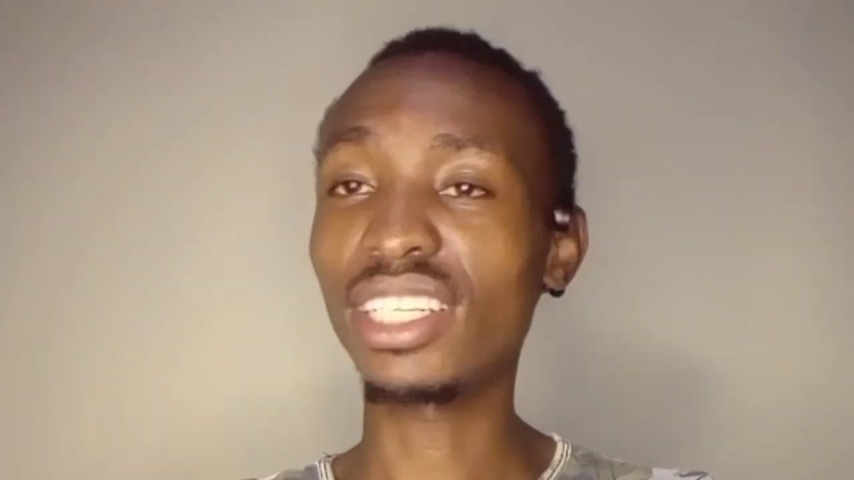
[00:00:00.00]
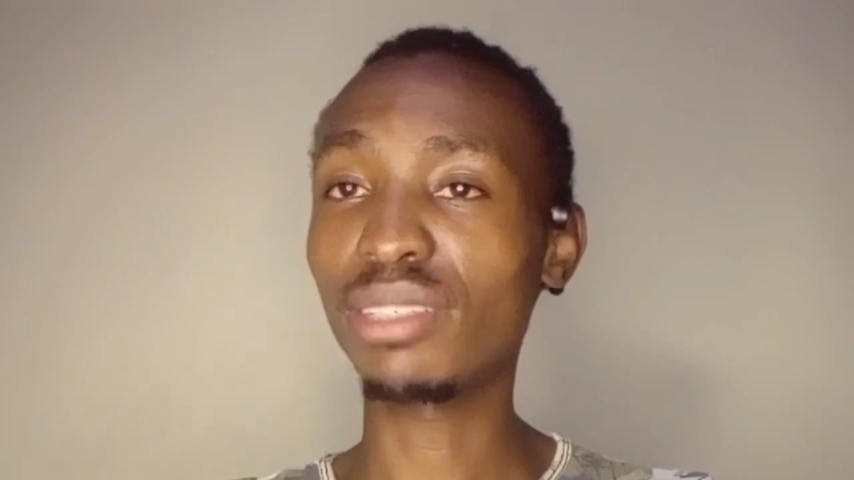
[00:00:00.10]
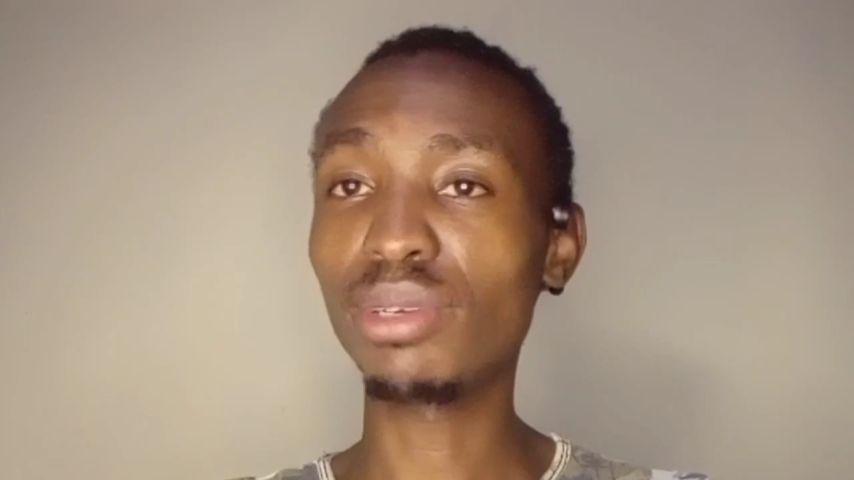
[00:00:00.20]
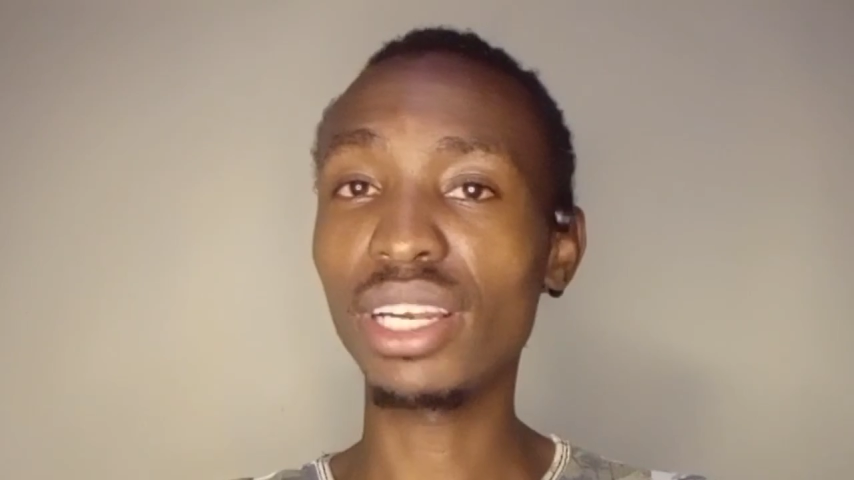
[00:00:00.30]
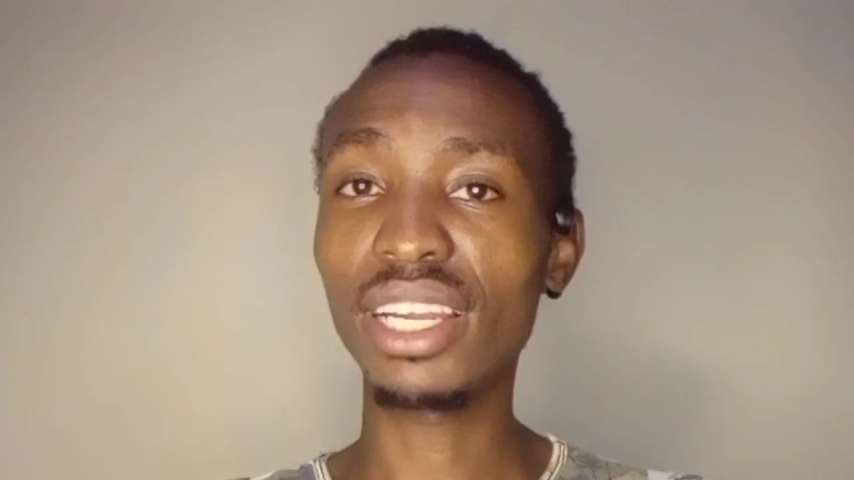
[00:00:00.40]
he
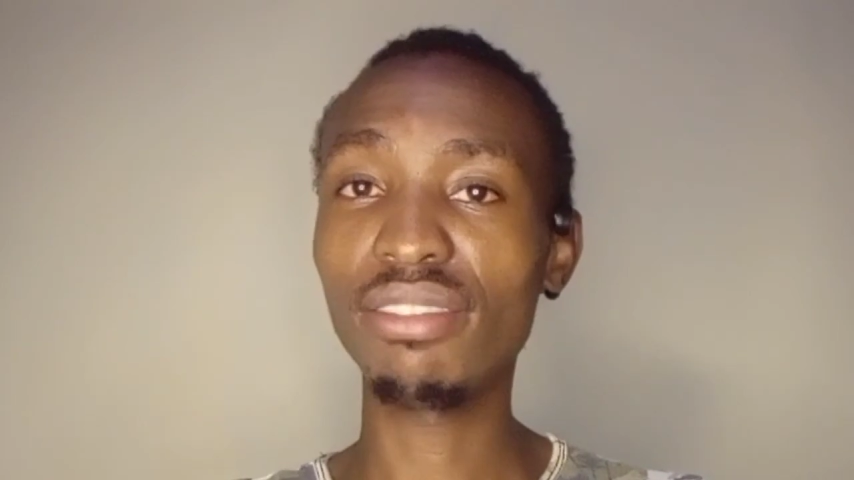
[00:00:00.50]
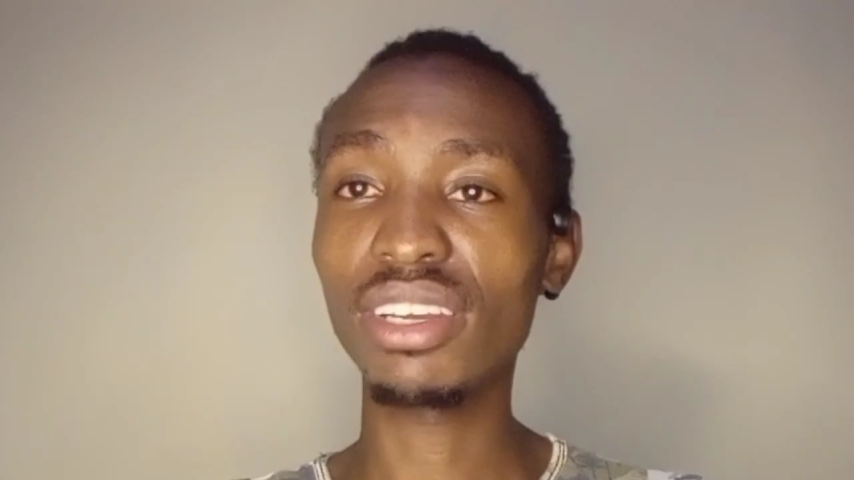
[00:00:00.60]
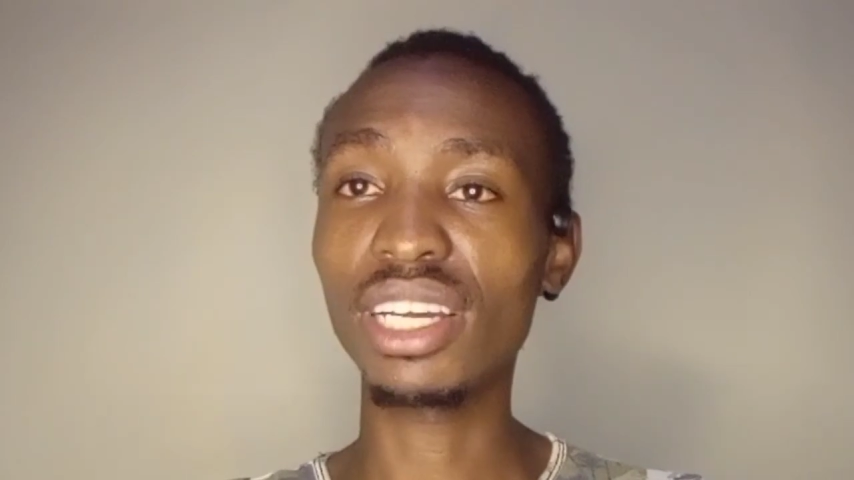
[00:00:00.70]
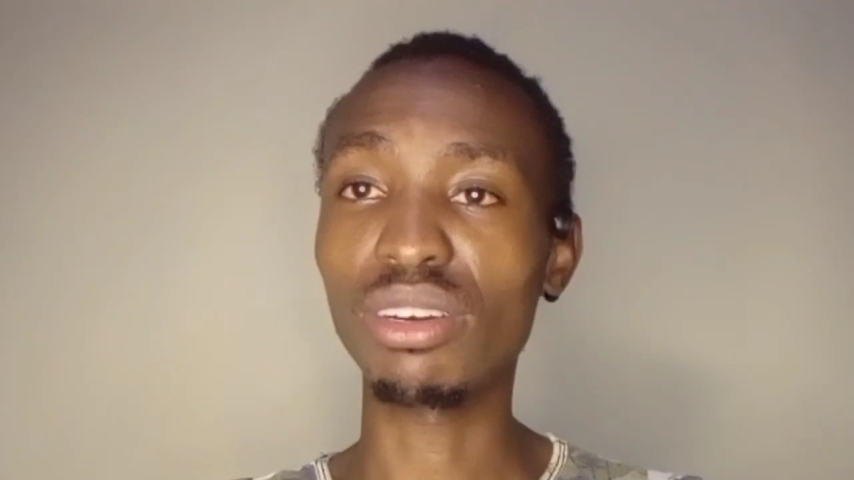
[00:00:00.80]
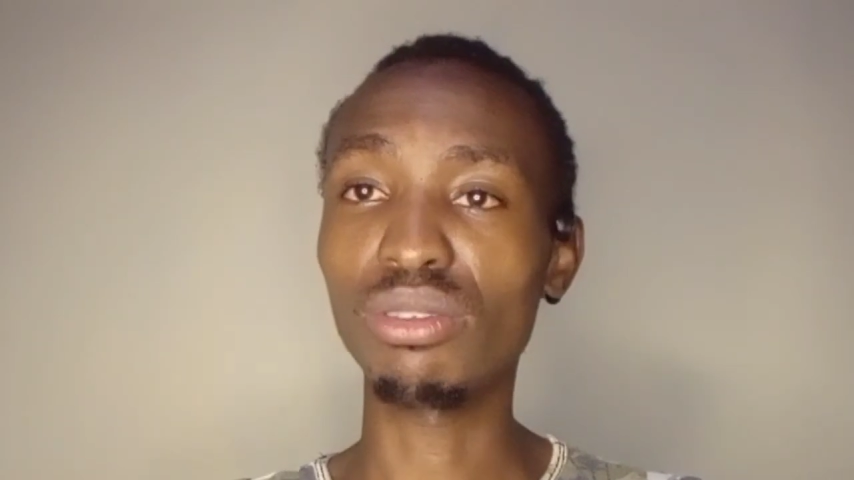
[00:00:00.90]
has been
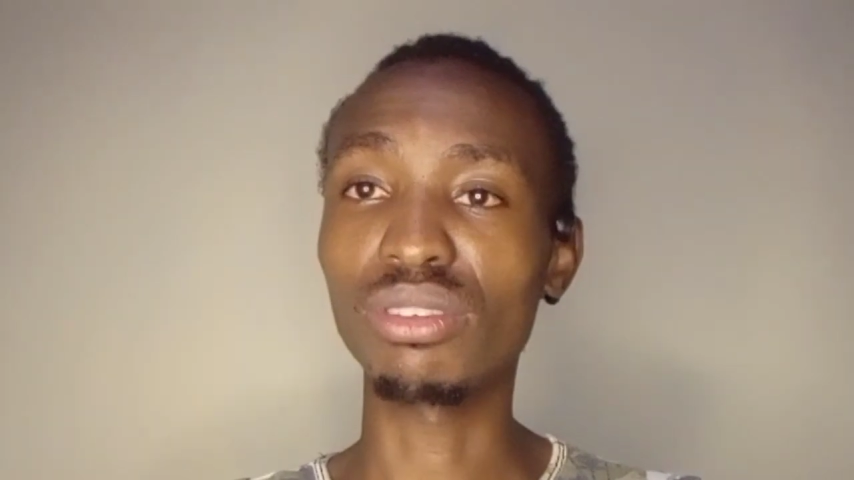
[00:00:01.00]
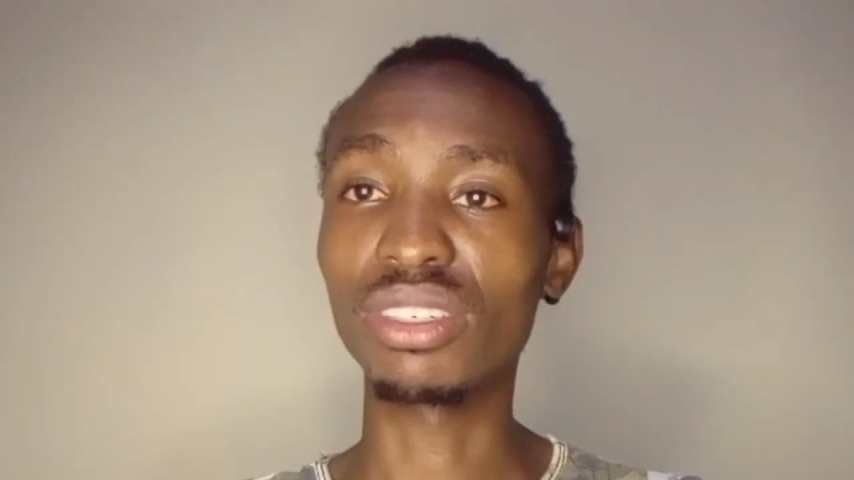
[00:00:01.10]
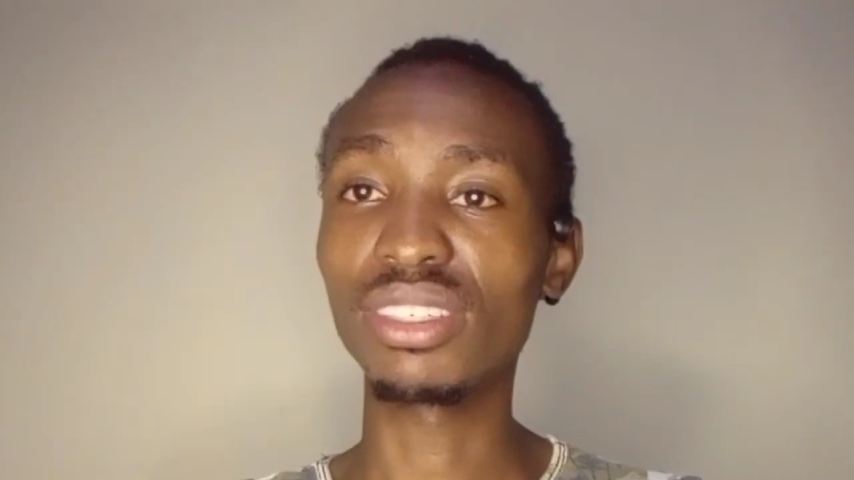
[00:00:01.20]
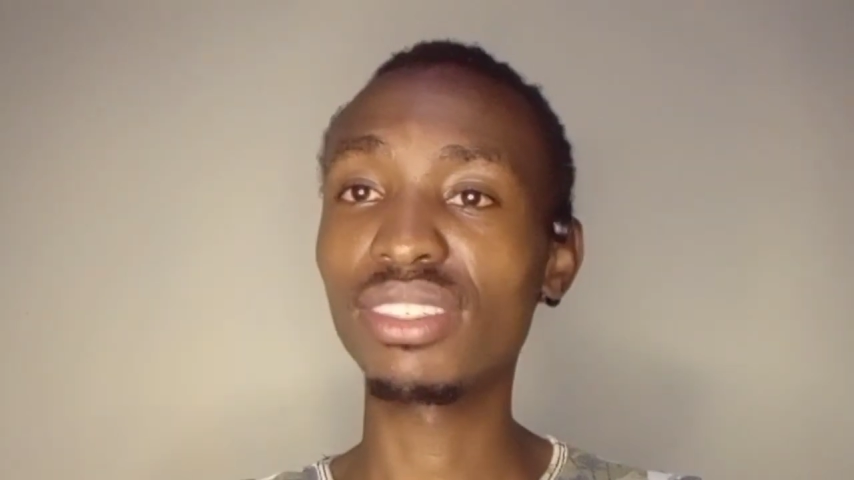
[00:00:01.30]
living alone.